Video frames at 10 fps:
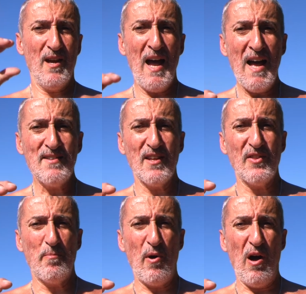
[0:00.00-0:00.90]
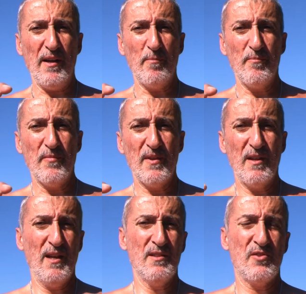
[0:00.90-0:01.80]
and at the bottom.
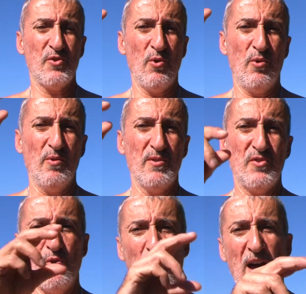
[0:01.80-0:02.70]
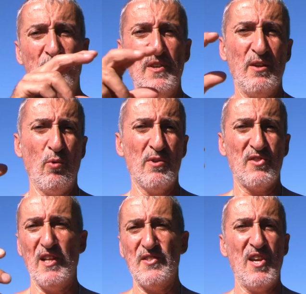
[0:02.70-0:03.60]
And so F
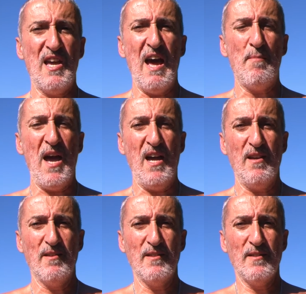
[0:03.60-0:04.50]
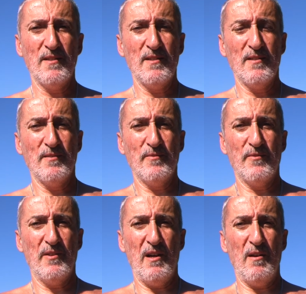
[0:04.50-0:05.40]
equals, let's say,
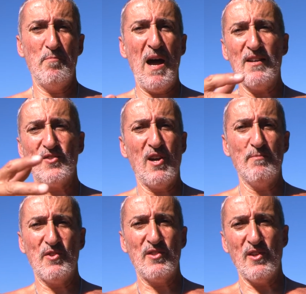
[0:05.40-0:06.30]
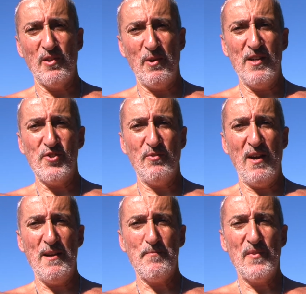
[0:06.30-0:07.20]
MA, mass times acceleration,
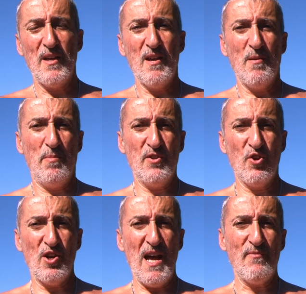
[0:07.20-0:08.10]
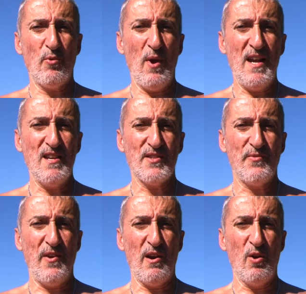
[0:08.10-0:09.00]
right? But you're going to have a radius
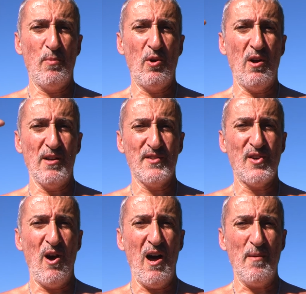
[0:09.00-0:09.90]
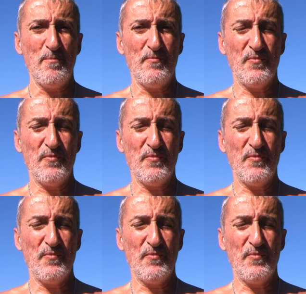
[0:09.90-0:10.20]
variable on top,